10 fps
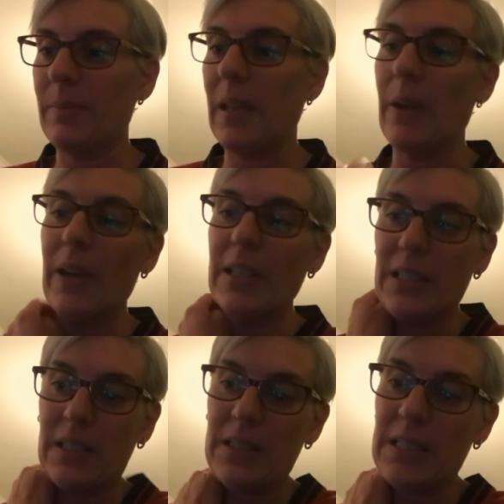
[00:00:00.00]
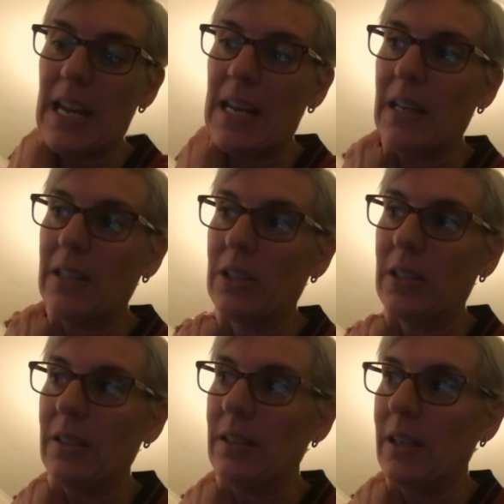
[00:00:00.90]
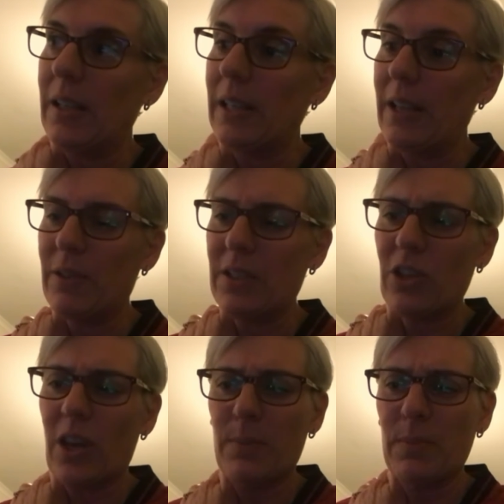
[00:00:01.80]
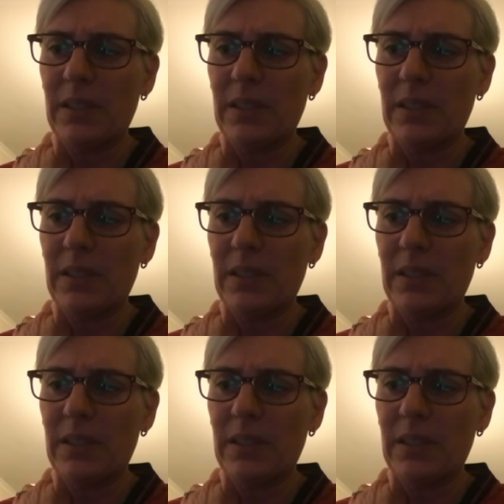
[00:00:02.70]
our under 10, under 11 type